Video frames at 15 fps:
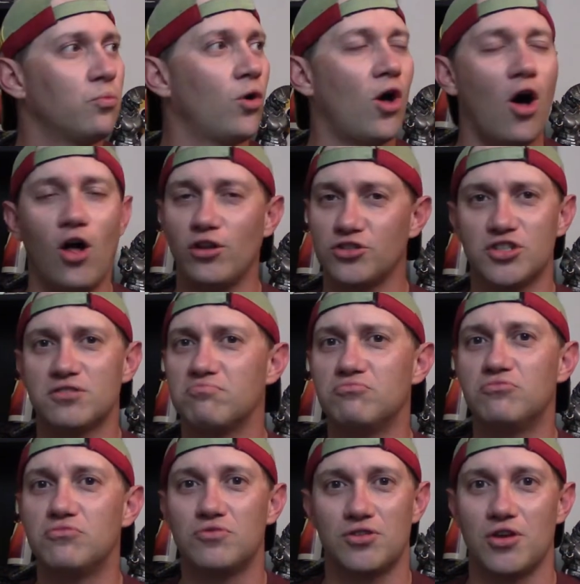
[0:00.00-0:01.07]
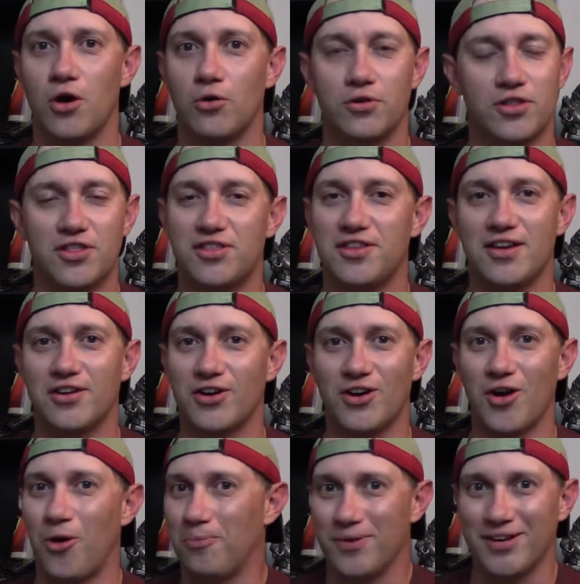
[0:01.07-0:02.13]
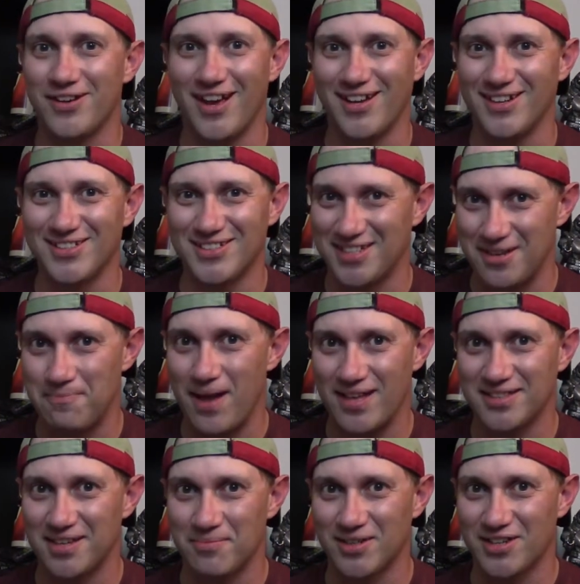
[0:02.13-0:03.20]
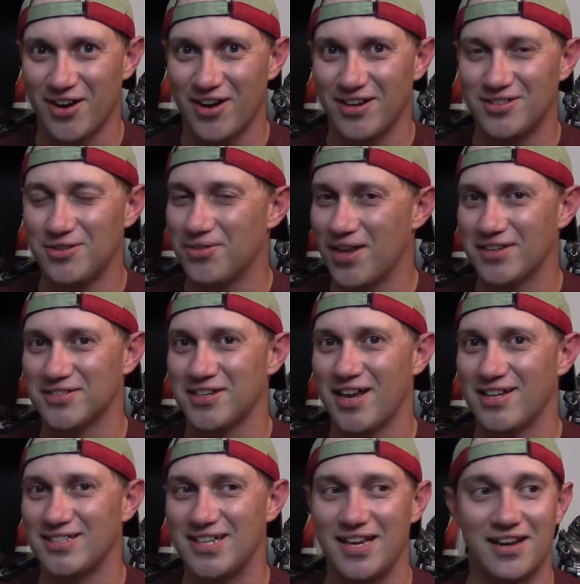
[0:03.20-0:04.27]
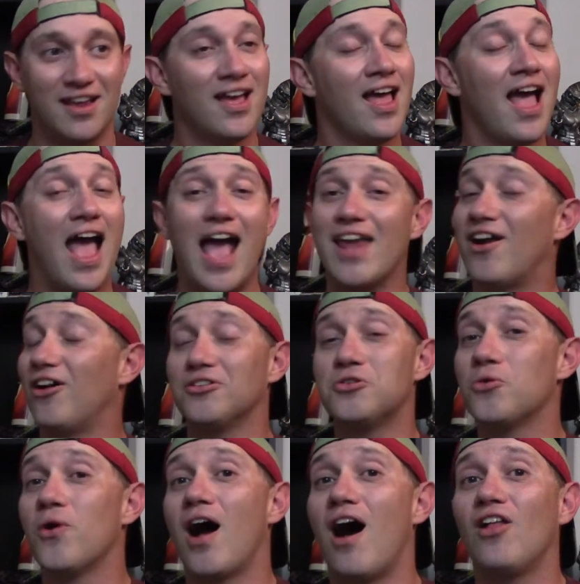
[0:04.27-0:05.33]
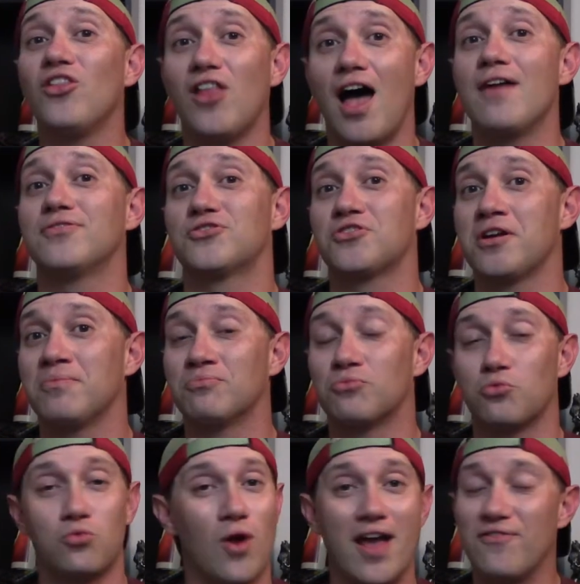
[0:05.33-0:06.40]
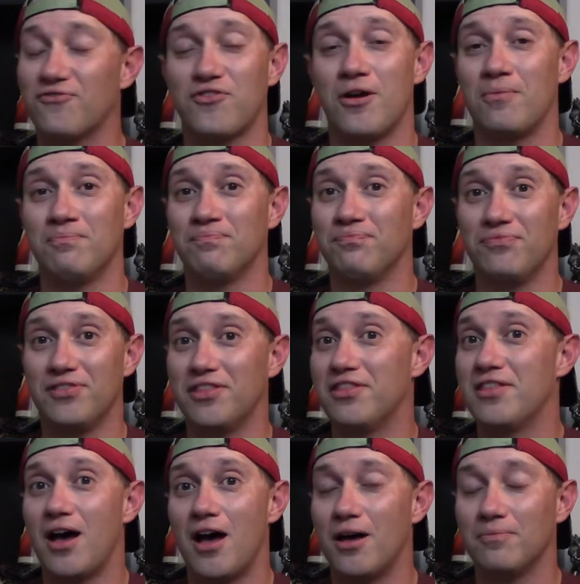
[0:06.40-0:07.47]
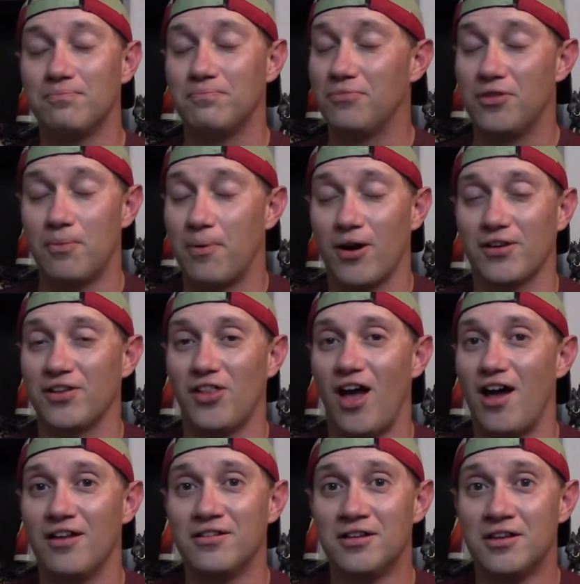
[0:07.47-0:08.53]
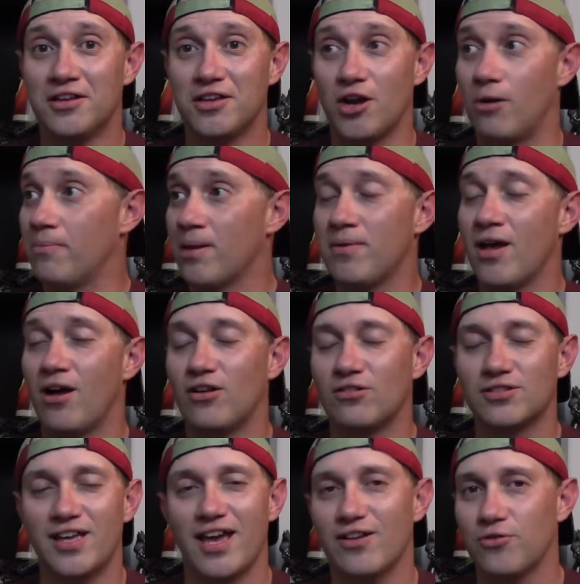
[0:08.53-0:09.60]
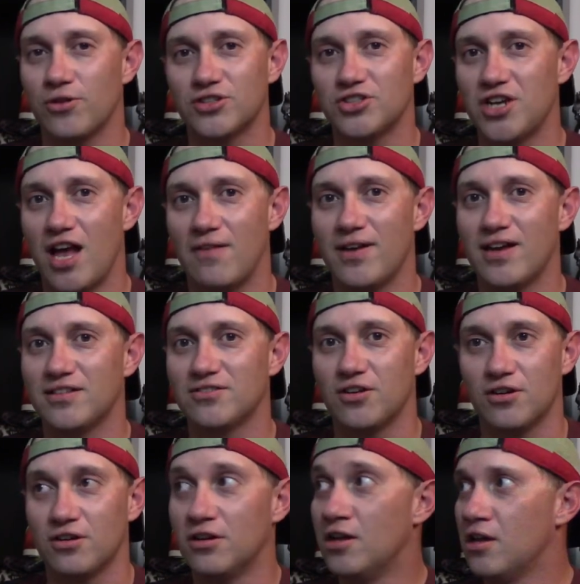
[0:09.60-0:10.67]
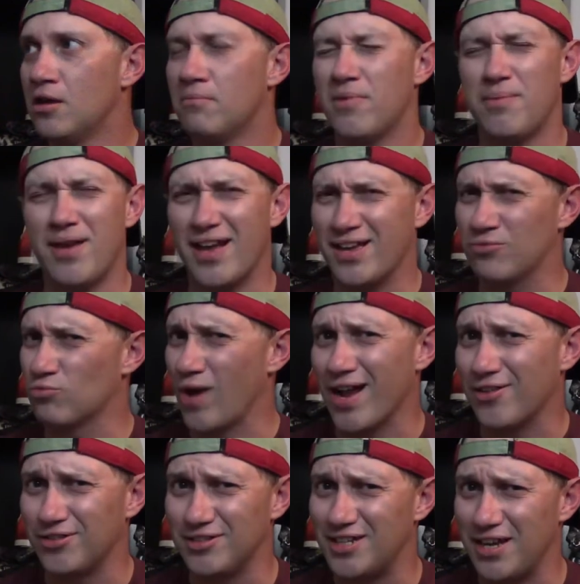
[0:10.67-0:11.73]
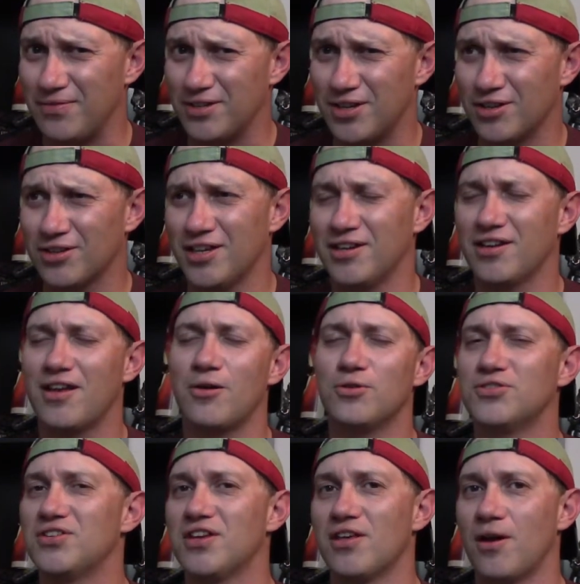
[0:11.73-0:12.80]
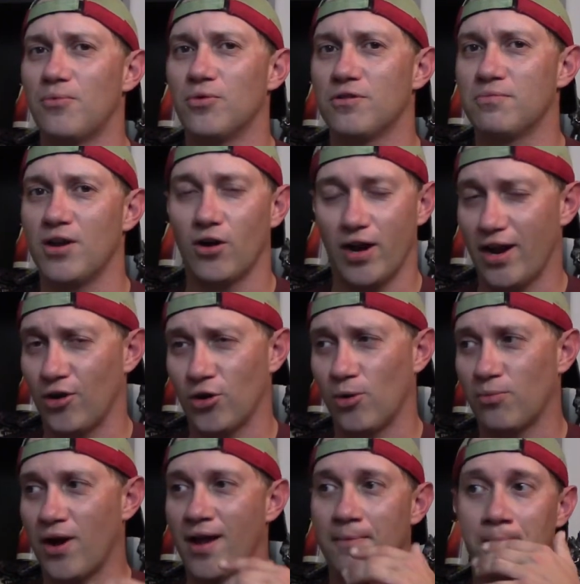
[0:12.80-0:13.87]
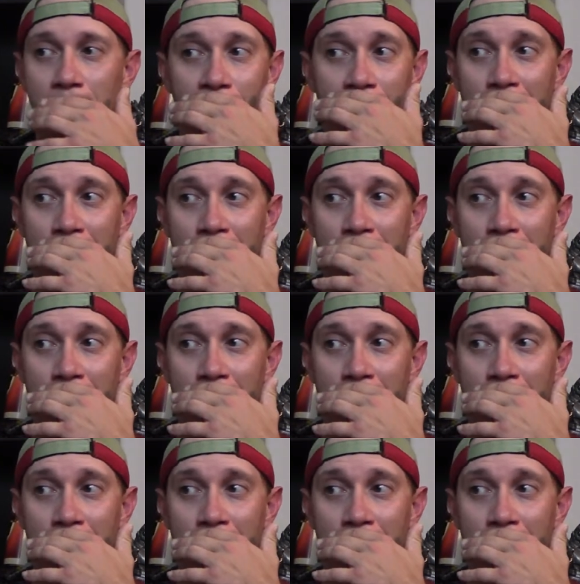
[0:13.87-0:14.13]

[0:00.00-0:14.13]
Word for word: and we'll all just go to the theater opening night to see Pet Sematary 2019, and I'll do a live stream right from the parking lot. Now maybe I'll get Chris Chavez, or maybe I can wrangle David Duncan Nicosia with me, or Aaron O'Brien,